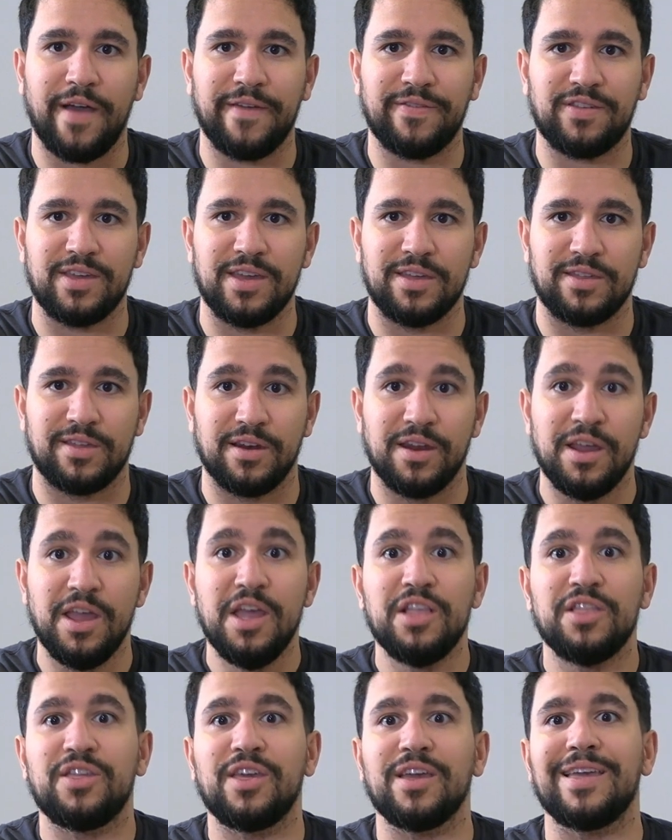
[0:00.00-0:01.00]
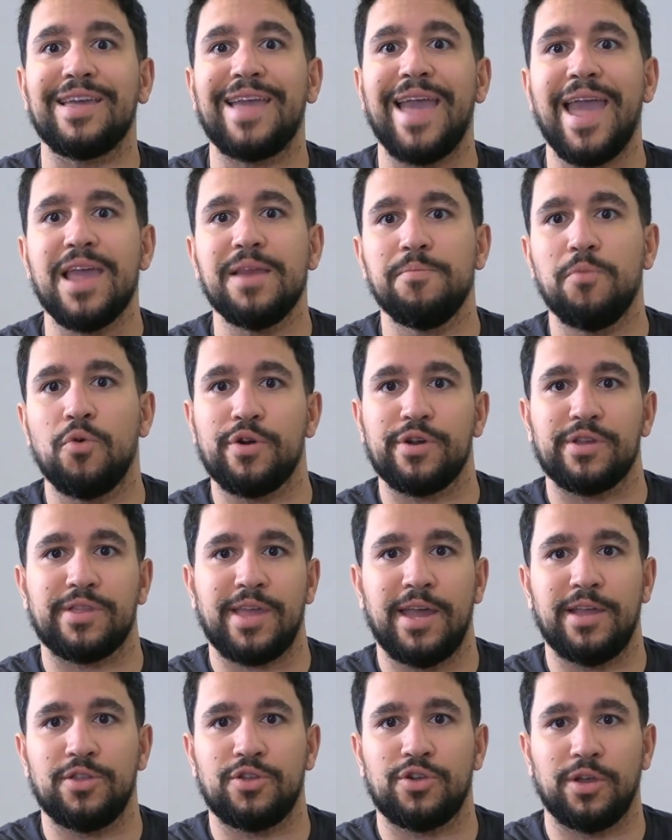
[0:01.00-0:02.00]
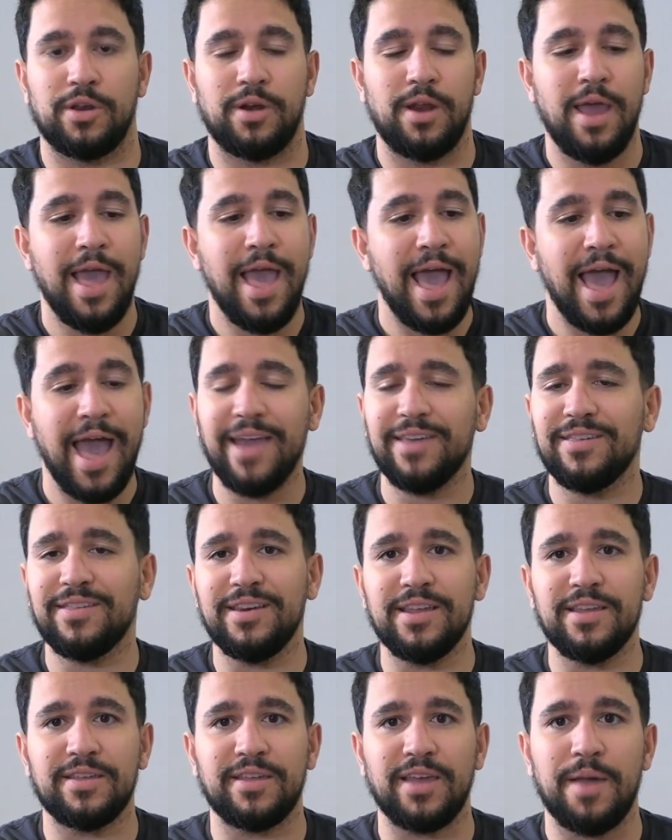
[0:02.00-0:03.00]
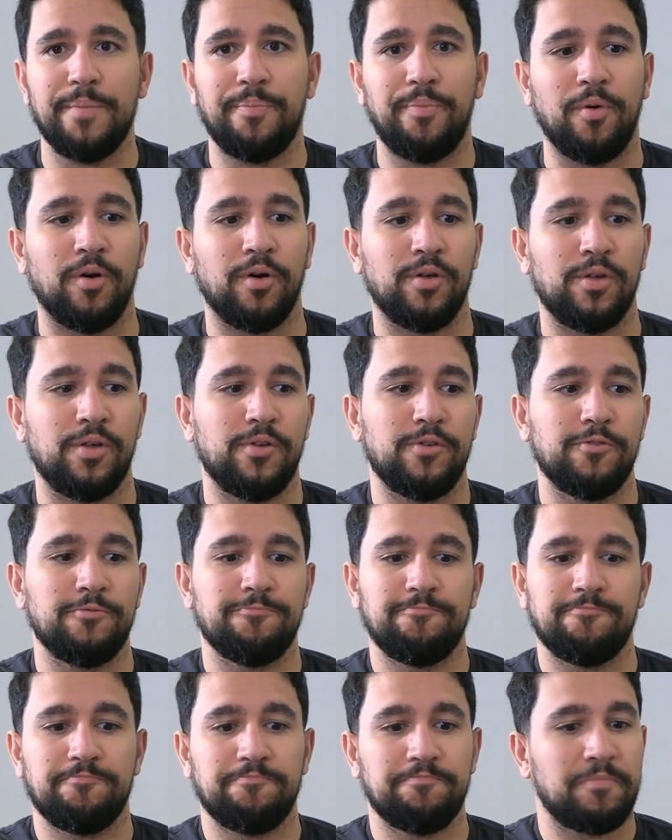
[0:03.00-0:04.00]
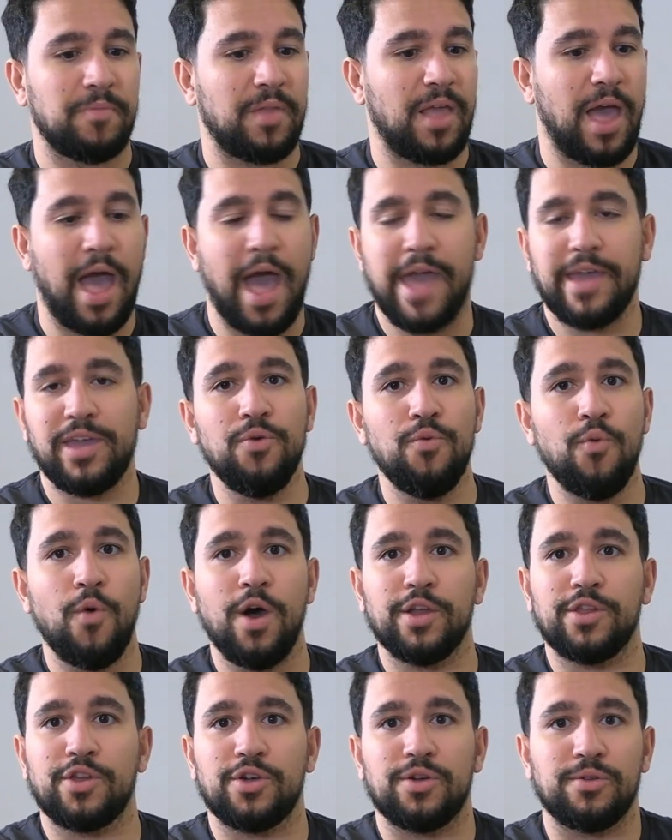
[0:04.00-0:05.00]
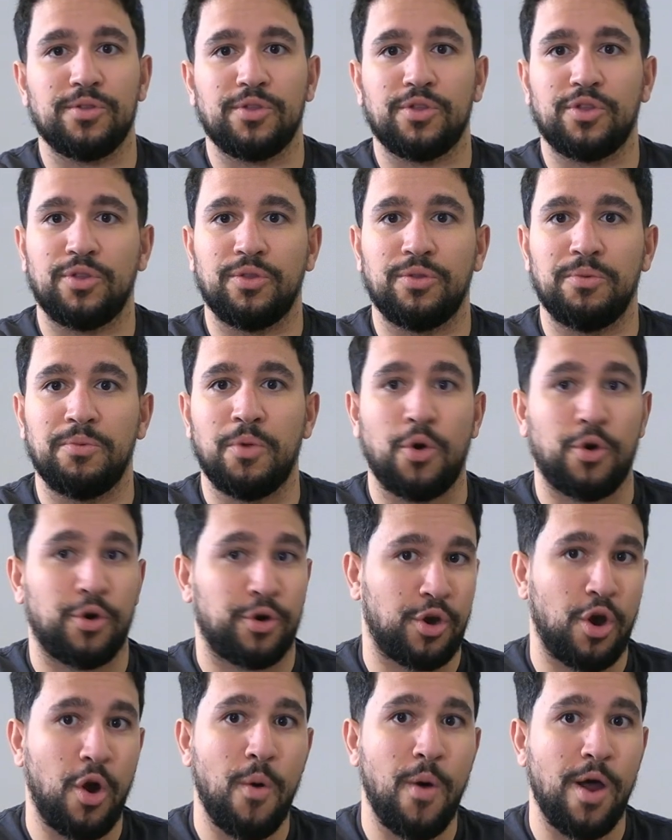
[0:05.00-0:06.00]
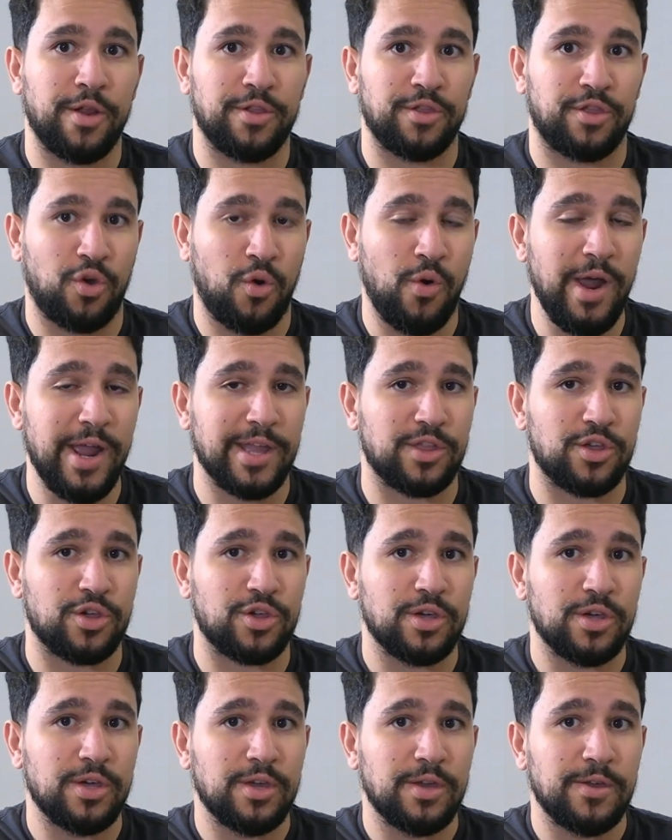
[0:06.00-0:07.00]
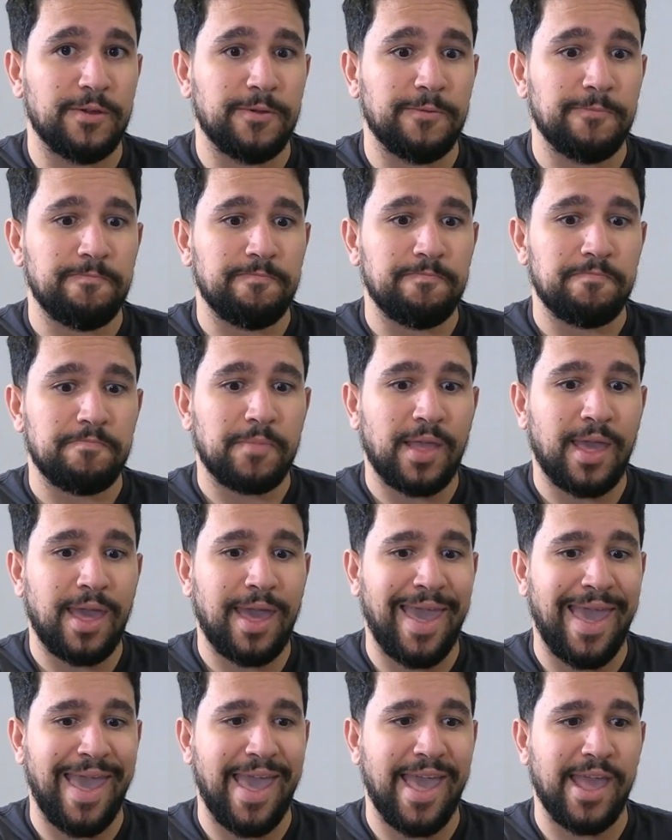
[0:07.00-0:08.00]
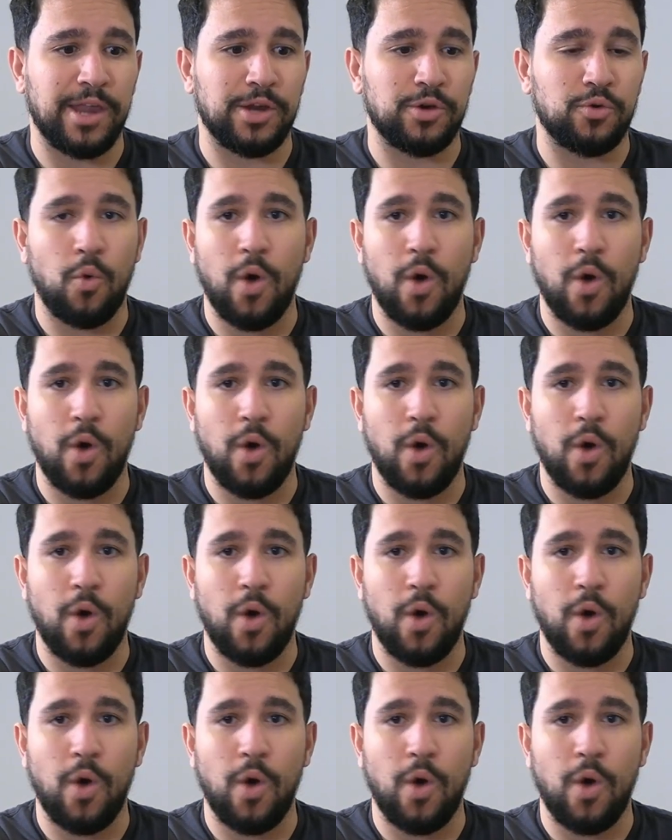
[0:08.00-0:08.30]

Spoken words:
off season to gain more attention. As an example, I can watch or go on Twitch and